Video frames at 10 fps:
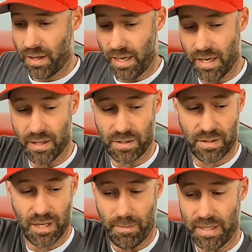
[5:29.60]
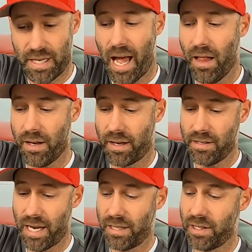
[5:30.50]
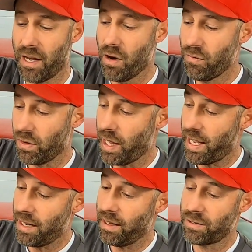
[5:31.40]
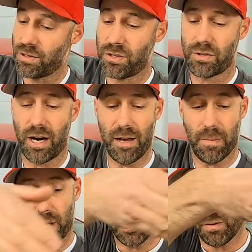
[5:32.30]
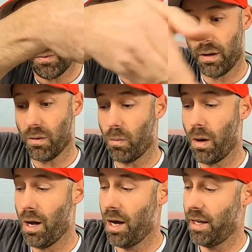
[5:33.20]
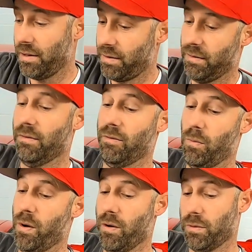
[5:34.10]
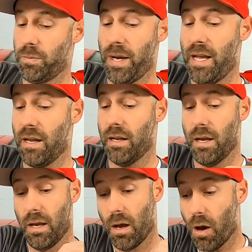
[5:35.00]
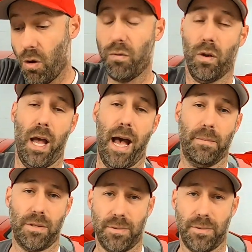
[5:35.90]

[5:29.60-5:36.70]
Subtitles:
is that metallic is actually overlaid, and there's a stripe because of where the wand from where it was painted overlaps.